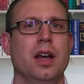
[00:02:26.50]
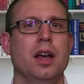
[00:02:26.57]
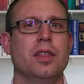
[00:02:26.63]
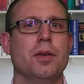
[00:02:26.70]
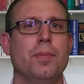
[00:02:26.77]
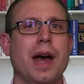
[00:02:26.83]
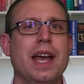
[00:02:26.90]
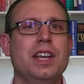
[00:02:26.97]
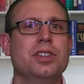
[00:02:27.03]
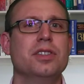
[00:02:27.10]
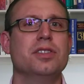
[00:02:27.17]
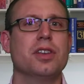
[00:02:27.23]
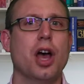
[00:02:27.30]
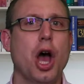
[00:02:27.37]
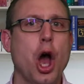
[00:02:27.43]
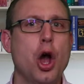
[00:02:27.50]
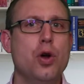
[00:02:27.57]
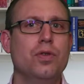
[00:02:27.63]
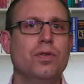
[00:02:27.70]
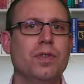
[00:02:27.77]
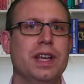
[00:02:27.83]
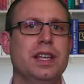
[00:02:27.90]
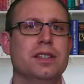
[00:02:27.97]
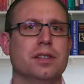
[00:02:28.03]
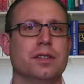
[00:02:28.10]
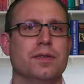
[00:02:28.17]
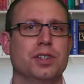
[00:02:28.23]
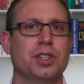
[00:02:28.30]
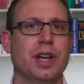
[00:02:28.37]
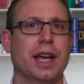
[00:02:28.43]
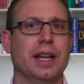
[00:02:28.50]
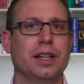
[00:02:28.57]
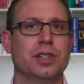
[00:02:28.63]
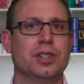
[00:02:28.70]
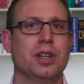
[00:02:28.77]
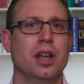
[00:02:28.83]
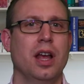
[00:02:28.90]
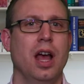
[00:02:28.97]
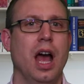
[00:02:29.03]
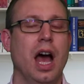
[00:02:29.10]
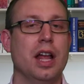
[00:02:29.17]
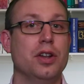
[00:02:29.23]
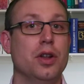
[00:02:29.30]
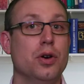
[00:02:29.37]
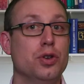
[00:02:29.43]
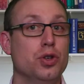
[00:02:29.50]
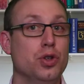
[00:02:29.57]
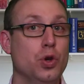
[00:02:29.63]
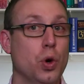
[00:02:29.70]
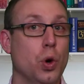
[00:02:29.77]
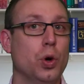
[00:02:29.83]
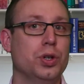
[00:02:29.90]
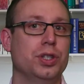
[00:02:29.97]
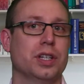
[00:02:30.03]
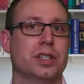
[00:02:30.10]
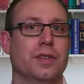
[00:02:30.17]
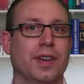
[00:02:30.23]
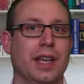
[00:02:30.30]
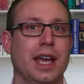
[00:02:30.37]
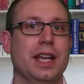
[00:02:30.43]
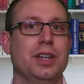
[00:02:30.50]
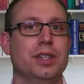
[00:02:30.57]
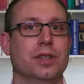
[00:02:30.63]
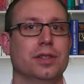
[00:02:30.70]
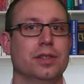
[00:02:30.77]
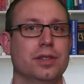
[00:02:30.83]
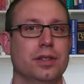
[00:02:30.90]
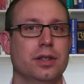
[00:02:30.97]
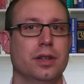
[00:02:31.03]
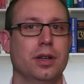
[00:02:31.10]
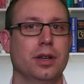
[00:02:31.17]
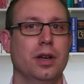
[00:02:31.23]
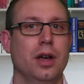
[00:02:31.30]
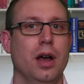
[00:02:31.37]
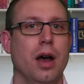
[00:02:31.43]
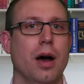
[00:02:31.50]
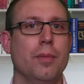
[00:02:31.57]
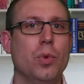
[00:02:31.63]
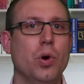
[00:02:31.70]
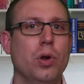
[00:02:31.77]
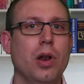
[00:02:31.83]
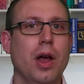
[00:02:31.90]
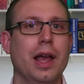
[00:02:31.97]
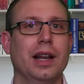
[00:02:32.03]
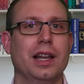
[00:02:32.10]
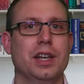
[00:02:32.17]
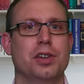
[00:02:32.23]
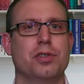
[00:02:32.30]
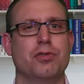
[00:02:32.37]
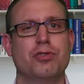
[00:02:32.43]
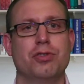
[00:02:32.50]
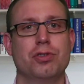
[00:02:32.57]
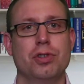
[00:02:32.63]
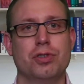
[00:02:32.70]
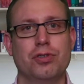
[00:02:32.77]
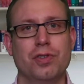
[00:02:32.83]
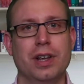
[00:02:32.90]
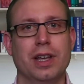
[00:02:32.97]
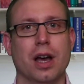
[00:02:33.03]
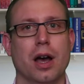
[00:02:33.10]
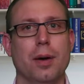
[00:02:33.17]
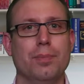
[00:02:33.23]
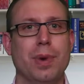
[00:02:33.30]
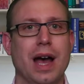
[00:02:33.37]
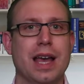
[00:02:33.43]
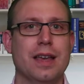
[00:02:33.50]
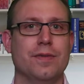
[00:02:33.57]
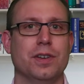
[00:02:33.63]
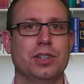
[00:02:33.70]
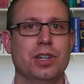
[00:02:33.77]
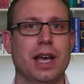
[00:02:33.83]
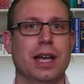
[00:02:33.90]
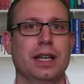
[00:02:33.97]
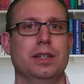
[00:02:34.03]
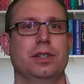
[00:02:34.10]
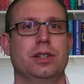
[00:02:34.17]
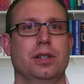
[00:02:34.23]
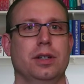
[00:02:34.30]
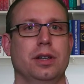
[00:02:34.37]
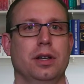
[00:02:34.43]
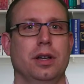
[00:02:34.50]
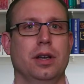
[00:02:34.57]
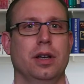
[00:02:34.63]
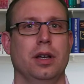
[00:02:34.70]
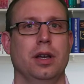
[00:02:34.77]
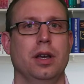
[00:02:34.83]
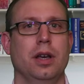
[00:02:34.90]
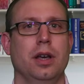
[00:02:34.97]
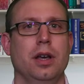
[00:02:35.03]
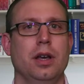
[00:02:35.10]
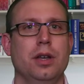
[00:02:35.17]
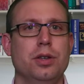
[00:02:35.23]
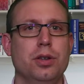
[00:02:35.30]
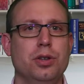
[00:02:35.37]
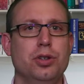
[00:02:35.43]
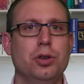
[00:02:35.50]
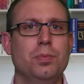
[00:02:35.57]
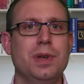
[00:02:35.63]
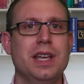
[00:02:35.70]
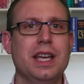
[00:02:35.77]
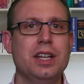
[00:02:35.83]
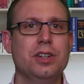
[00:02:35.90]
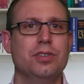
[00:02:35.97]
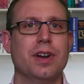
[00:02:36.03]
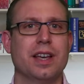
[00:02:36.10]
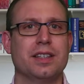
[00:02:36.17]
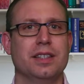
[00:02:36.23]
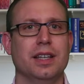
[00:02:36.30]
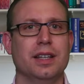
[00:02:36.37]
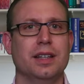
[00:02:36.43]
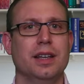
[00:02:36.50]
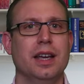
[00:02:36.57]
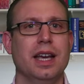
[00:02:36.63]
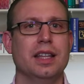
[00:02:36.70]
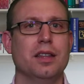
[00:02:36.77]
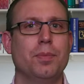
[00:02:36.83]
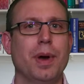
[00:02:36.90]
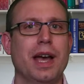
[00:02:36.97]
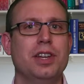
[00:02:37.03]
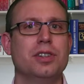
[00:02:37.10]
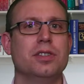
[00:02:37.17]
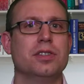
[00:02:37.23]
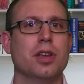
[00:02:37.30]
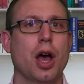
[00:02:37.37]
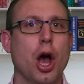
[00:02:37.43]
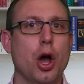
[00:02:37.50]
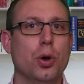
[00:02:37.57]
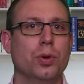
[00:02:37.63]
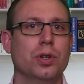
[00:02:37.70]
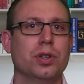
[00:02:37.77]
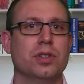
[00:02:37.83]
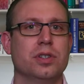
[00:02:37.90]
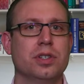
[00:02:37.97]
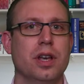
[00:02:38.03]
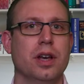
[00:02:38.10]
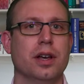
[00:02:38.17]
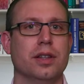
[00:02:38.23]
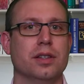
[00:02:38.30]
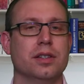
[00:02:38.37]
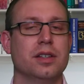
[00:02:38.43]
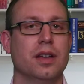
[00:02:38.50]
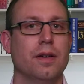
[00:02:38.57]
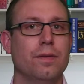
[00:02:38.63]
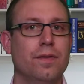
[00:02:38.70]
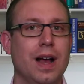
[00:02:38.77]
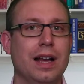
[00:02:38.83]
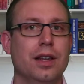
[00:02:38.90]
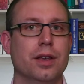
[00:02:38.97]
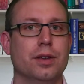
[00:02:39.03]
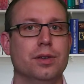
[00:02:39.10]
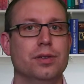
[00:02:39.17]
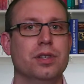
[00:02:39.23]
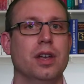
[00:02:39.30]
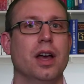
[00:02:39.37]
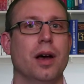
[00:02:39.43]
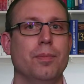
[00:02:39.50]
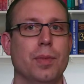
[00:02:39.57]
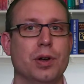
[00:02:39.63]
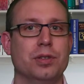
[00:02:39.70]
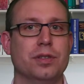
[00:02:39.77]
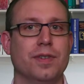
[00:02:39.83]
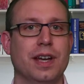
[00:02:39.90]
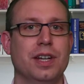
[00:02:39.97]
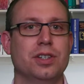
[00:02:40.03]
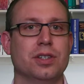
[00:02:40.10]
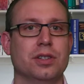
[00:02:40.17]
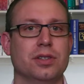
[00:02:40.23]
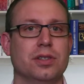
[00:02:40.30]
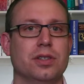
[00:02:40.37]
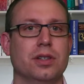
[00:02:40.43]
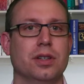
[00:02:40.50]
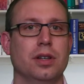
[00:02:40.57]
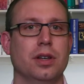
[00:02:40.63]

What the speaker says: The patient's own reasons for change, and not your justifications, are more likely to trigger behaviour change. You should be interested in the patient's own concerns, values and motivations.